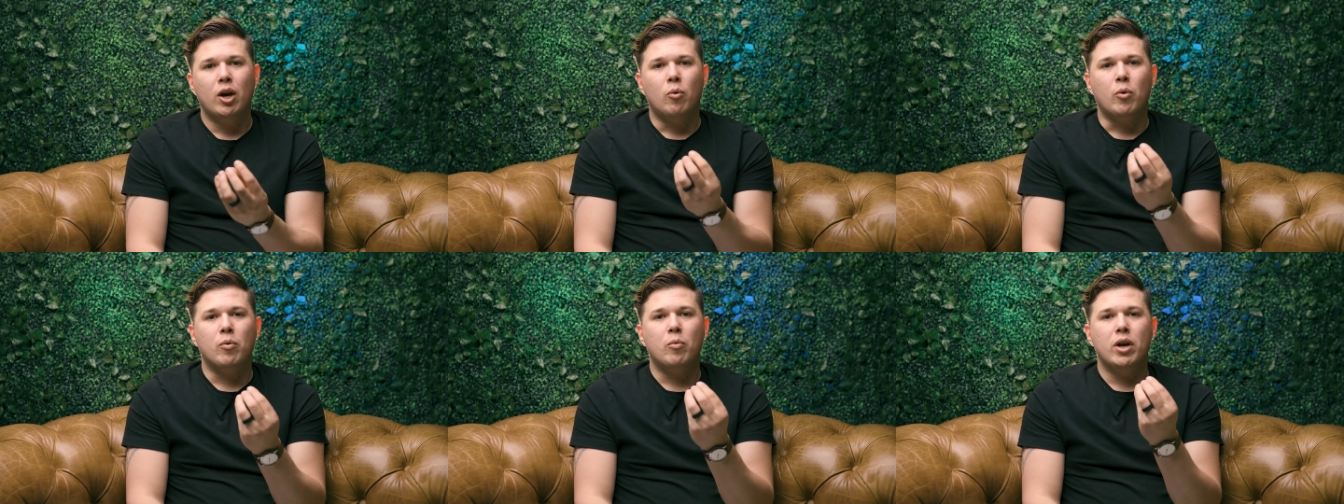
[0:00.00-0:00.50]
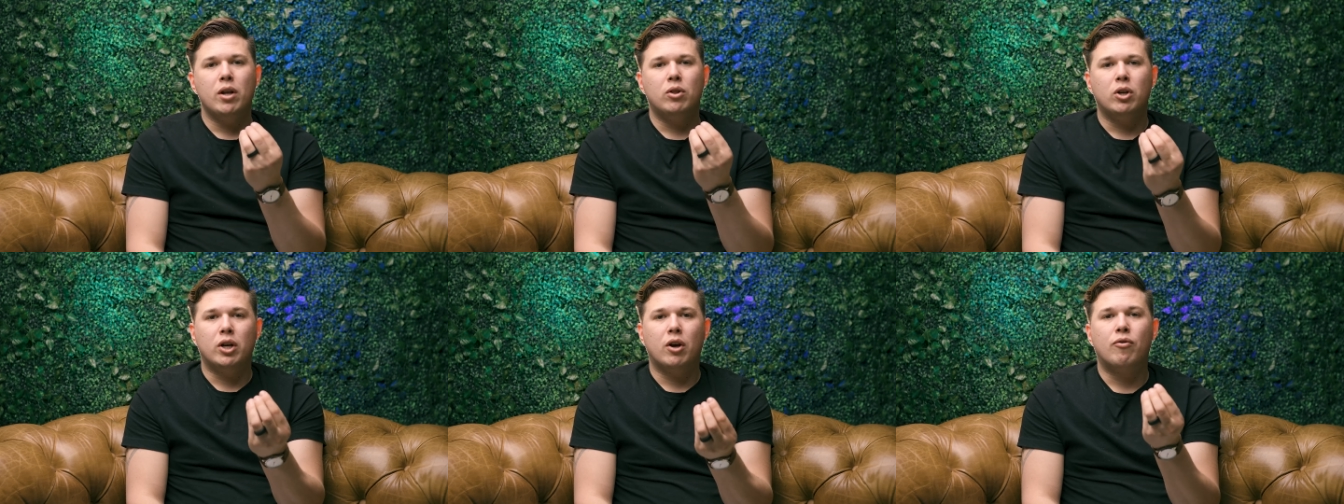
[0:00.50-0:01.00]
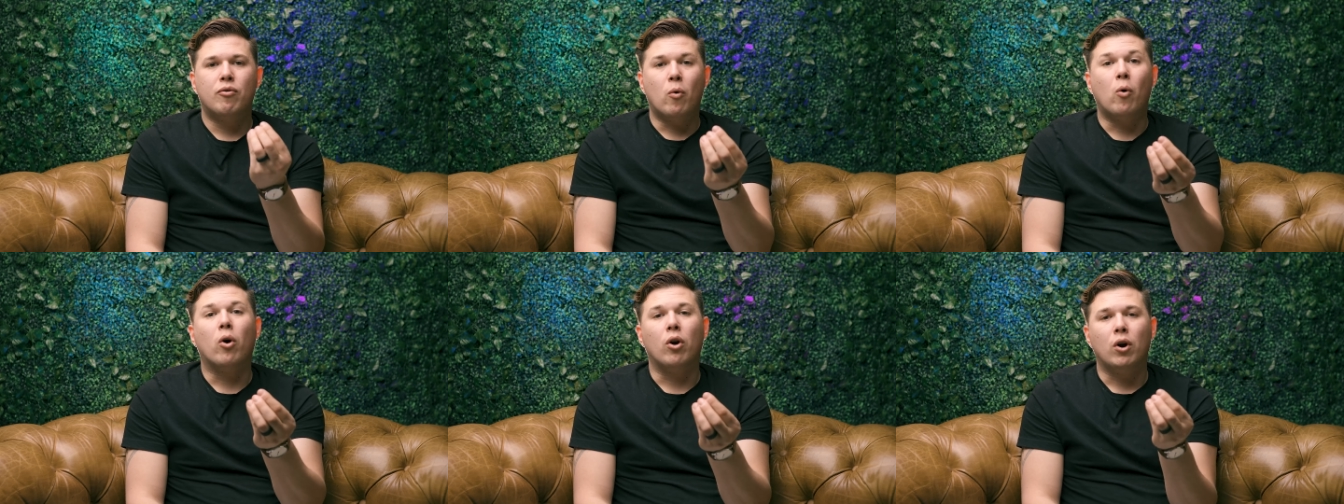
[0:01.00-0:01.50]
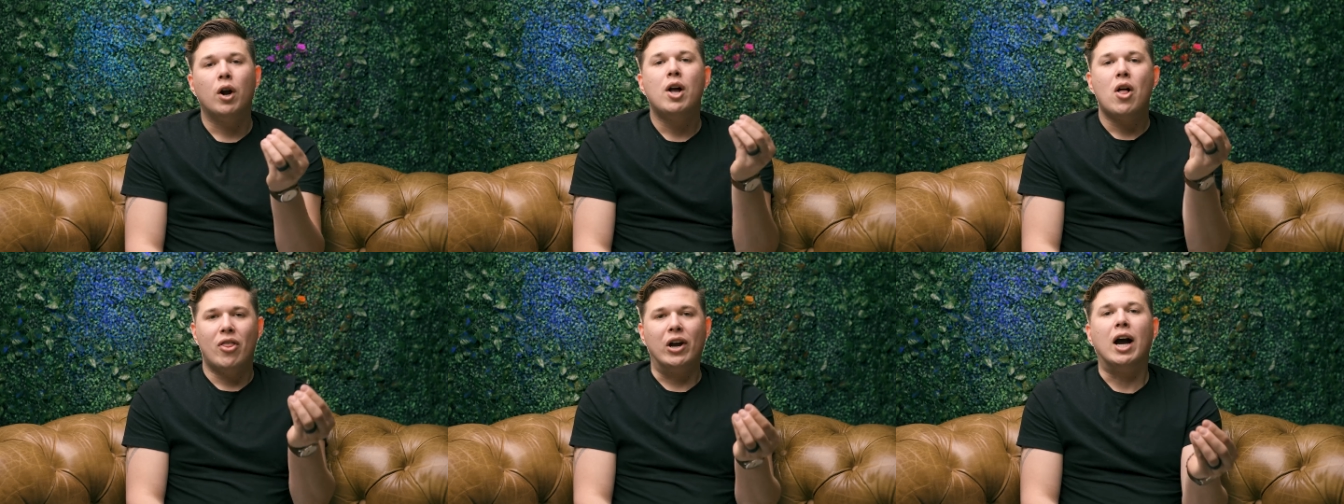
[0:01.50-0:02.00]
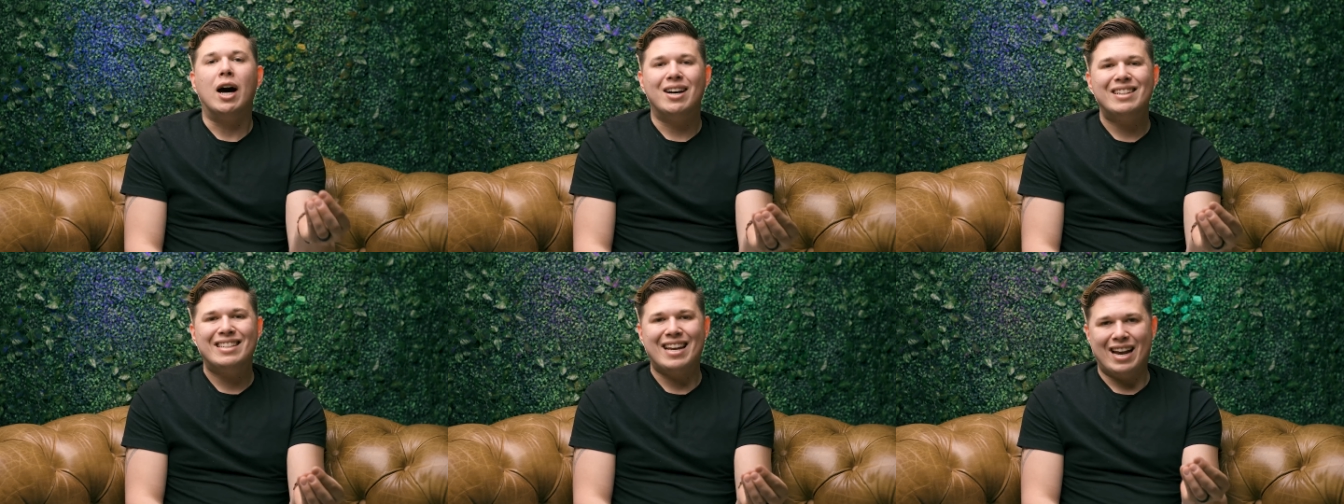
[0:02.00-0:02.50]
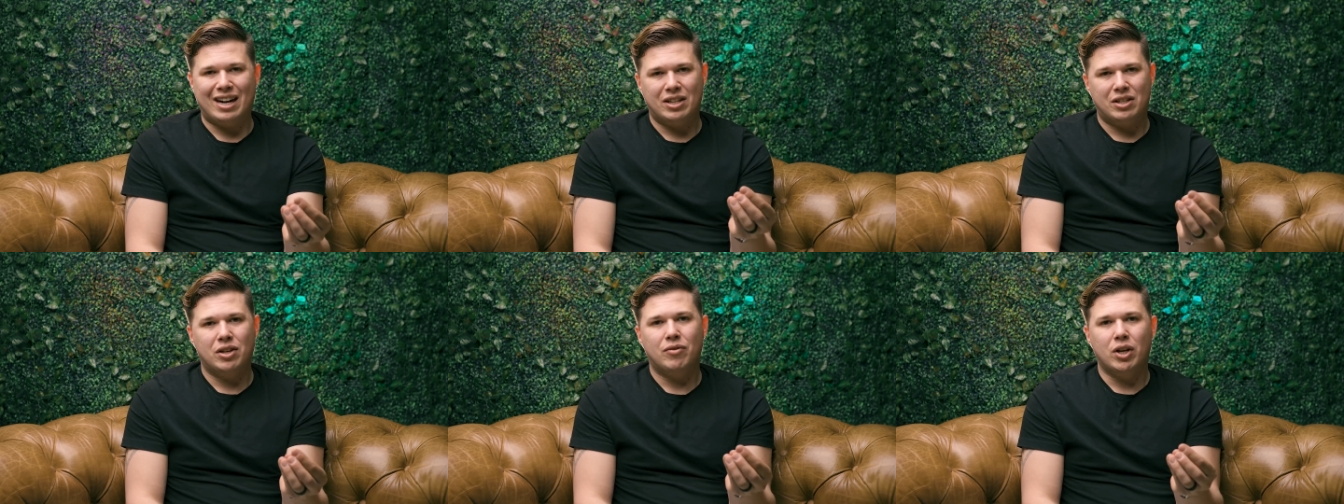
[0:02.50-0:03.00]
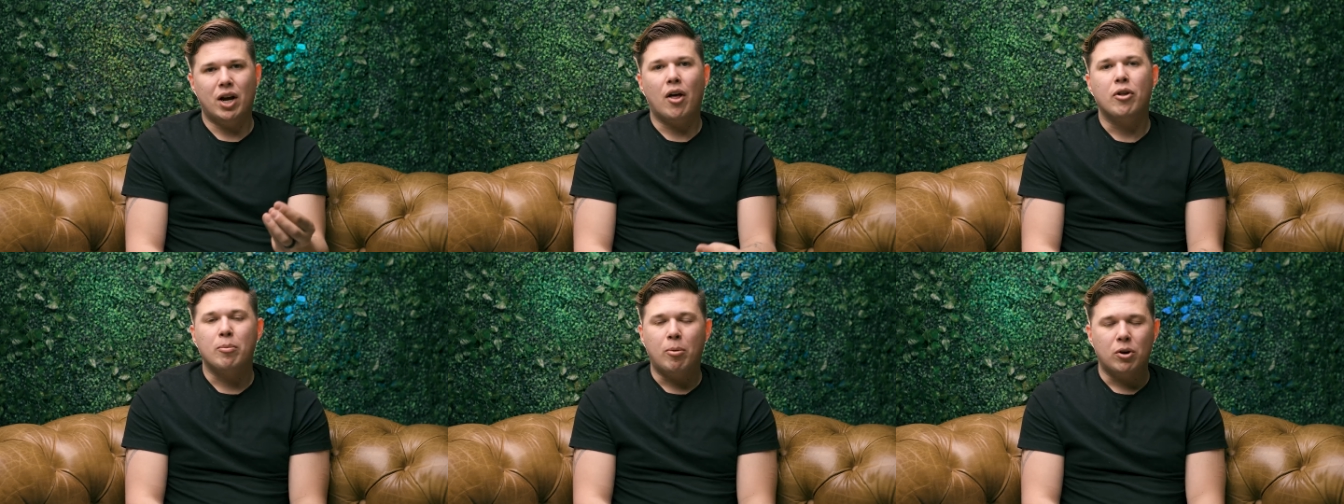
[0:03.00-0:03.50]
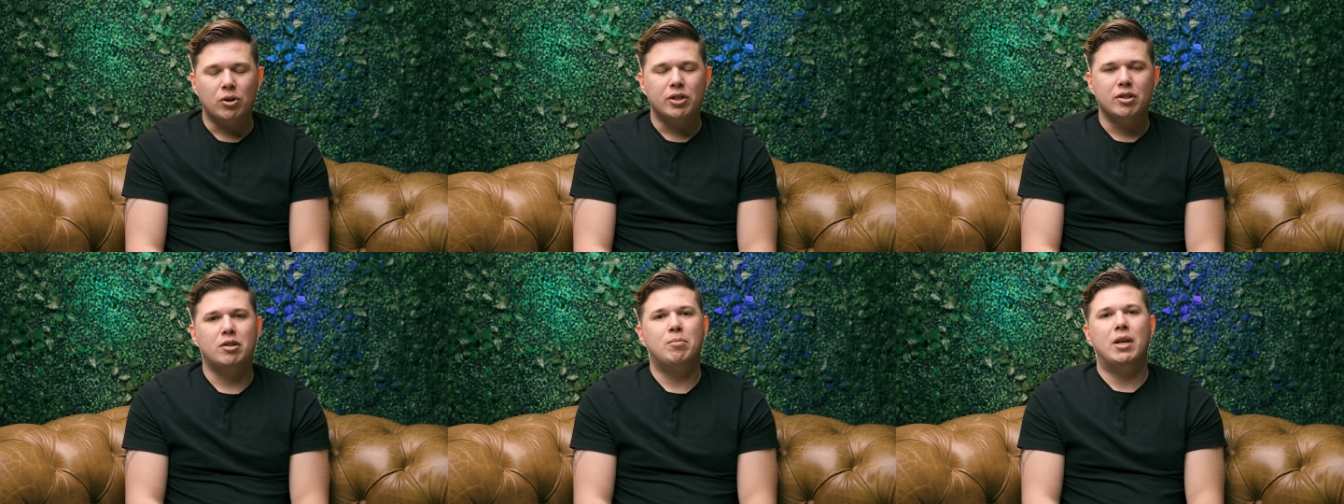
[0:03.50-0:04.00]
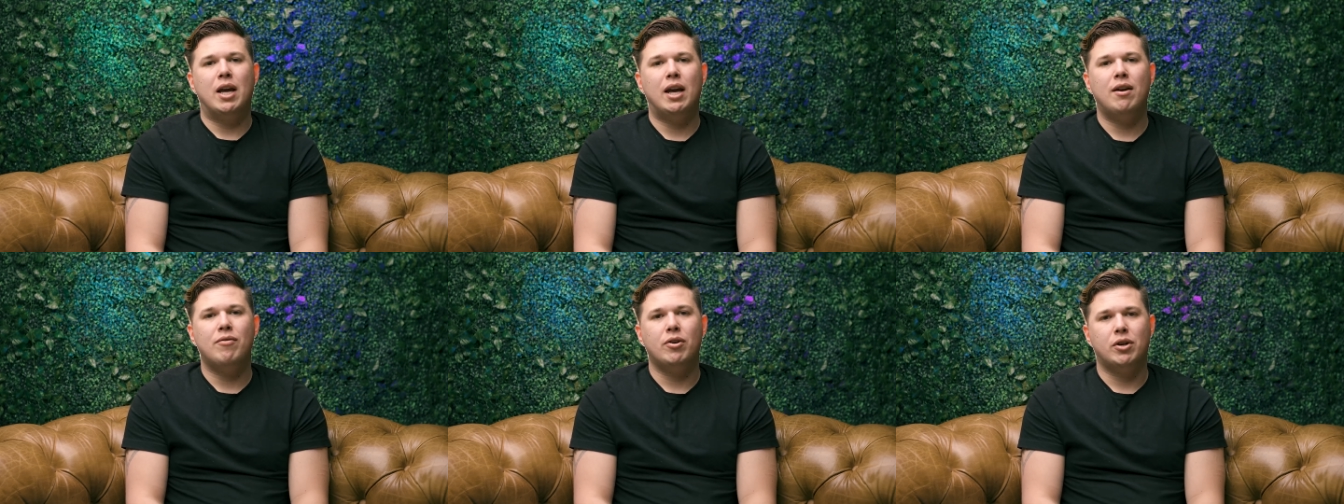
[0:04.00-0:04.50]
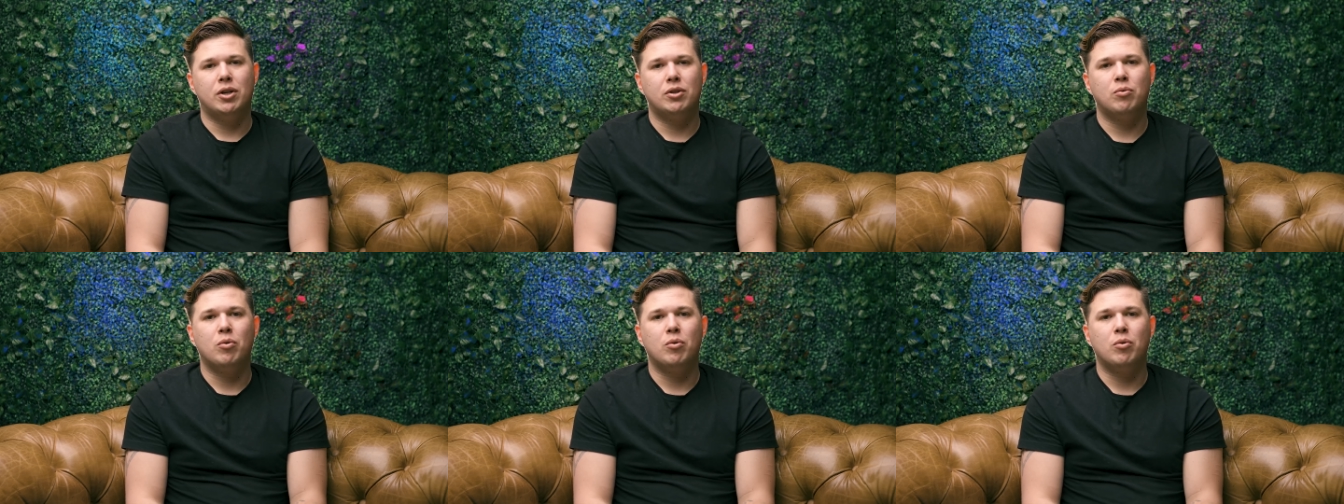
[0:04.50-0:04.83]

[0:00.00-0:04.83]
when we look for the context of the other person's behaviors,